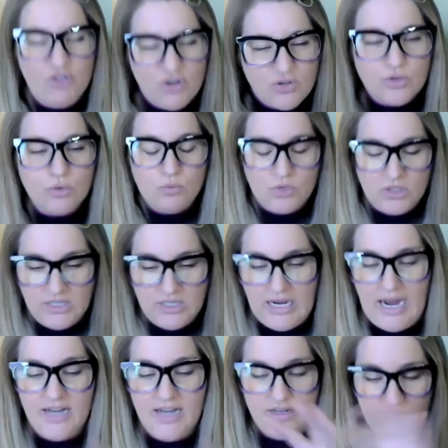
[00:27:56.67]
those are really
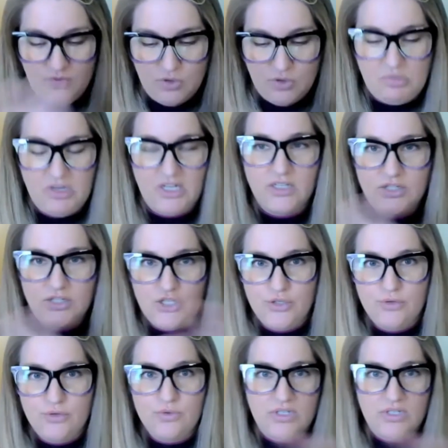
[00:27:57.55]
kind of the big
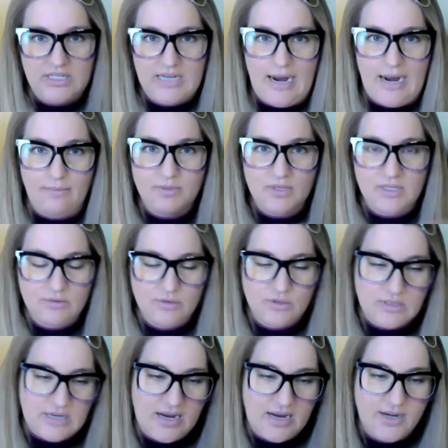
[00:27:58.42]
two steps. It
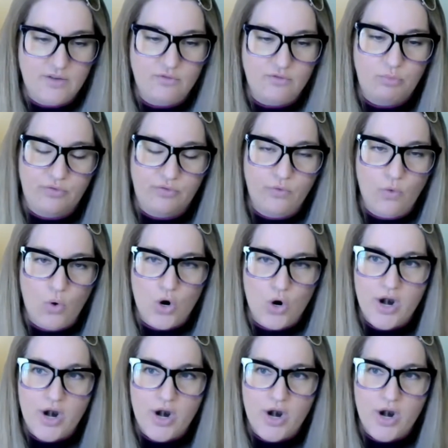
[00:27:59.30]
was kind of before